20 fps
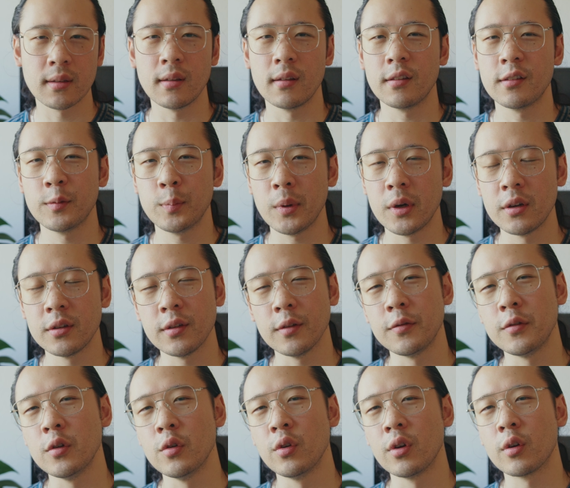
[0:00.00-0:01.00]
experience a
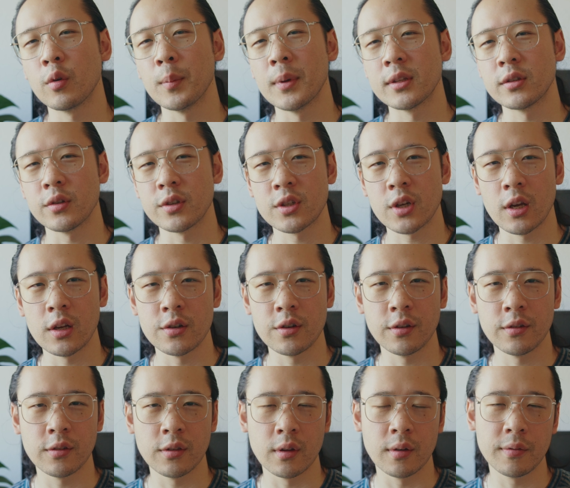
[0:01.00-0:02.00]
few incremental
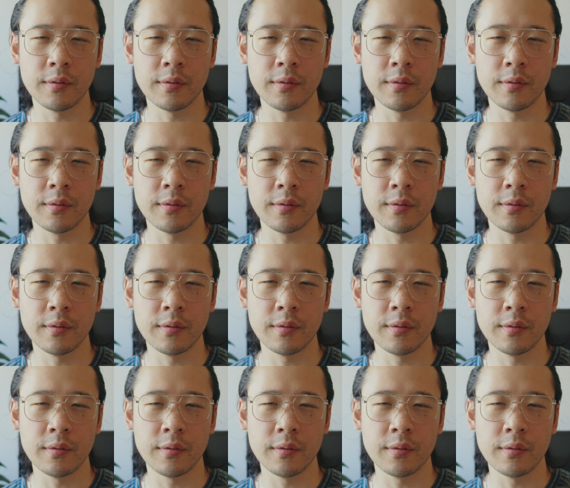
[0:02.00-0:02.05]
changes in the